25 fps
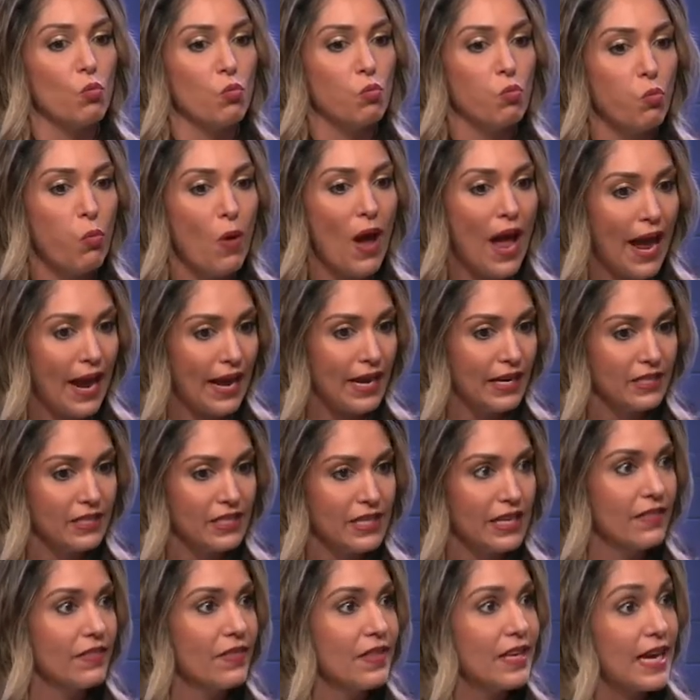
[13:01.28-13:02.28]
wait
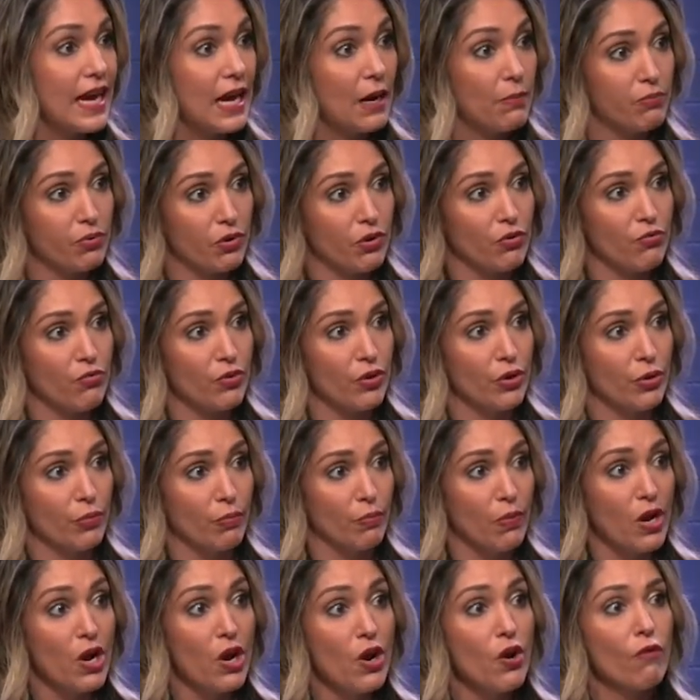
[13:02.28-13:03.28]
in the upper
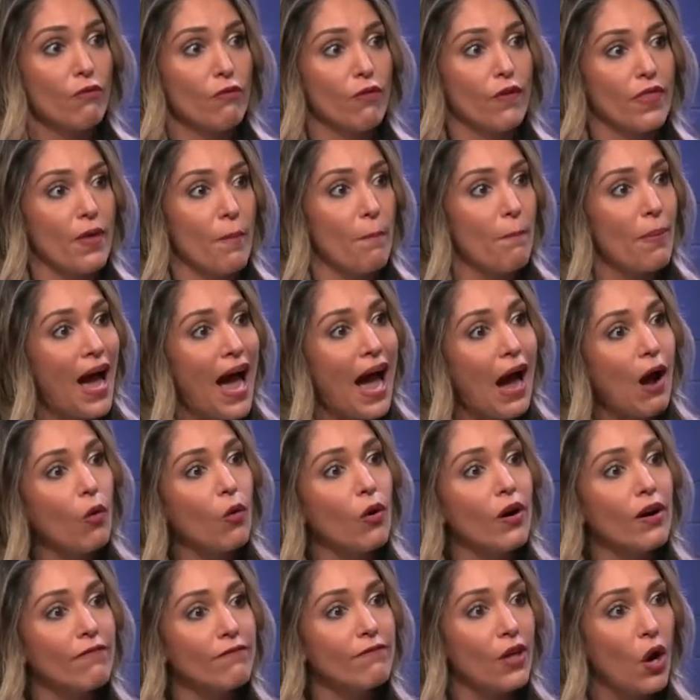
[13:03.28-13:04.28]
room for the
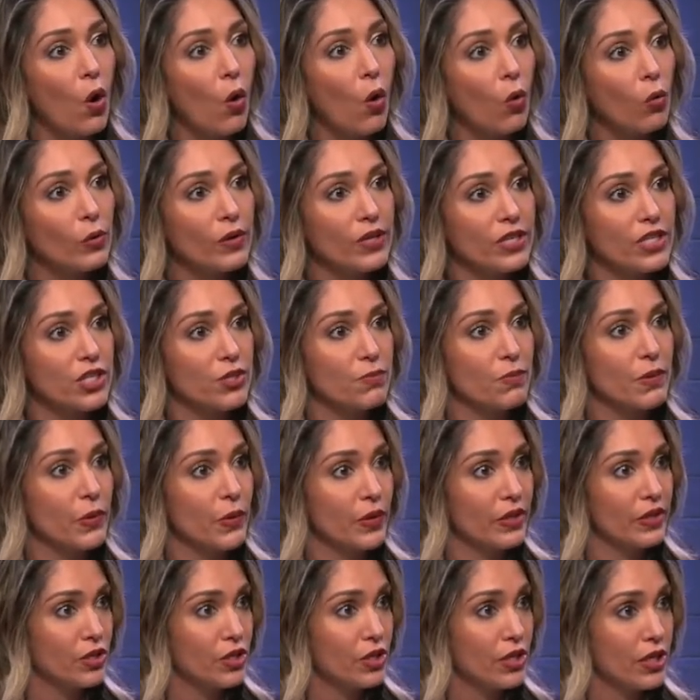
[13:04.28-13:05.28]
power of the Holy
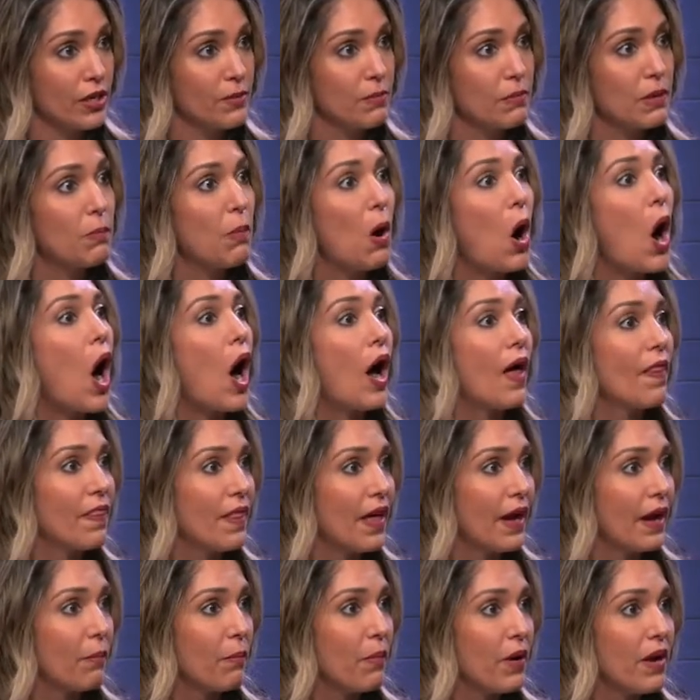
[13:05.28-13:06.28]
Spirit to come upon
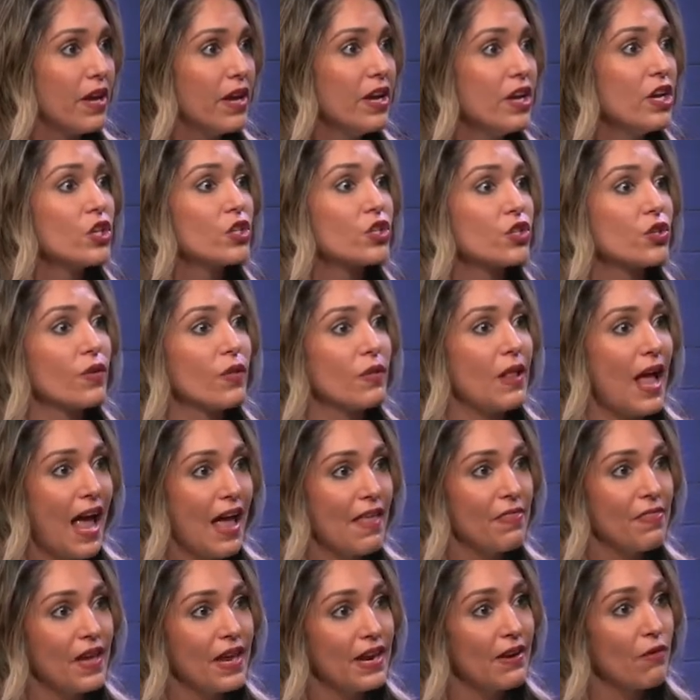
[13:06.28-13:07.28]
them. Mm-hmm. So,
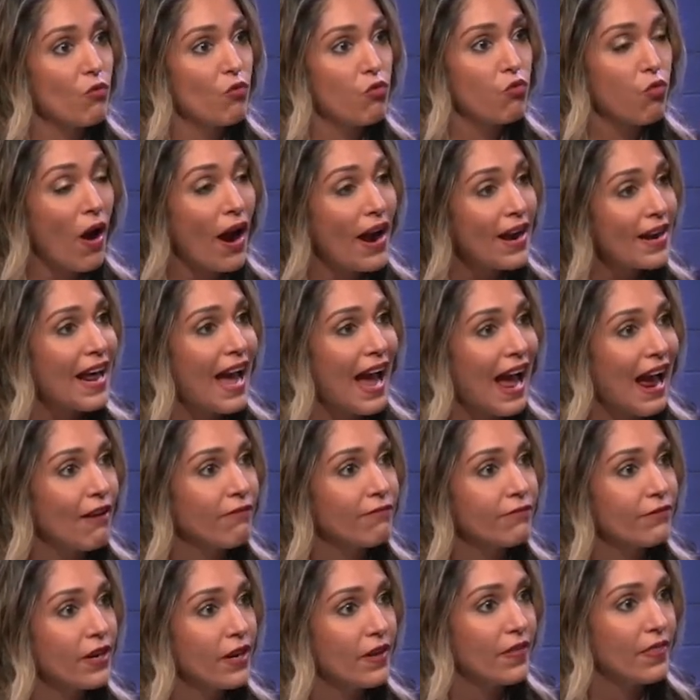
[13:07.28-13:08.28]
and then right
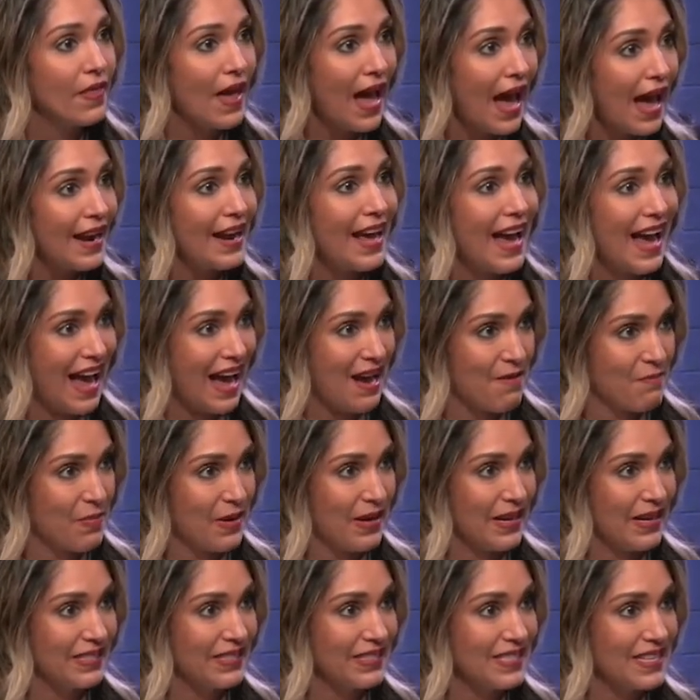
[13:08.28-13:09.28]
after that
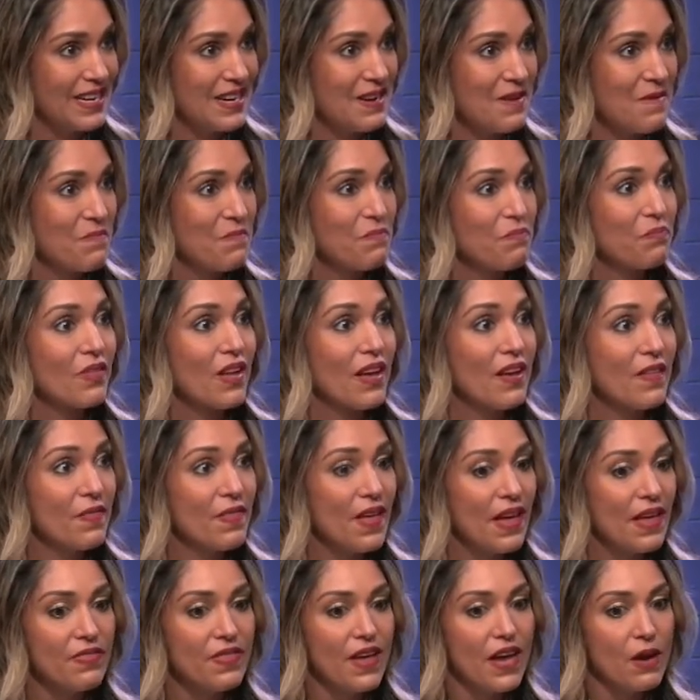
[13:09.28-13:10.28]
happened,
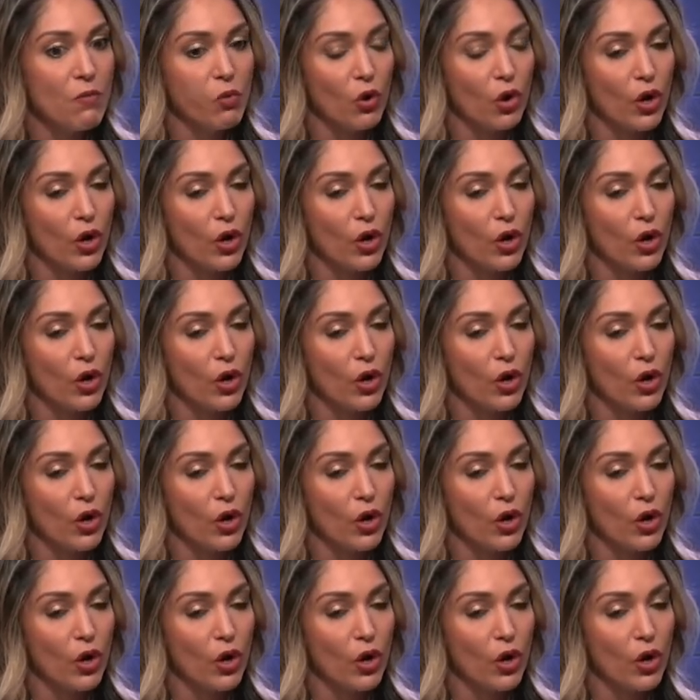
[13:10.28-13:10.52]
then they were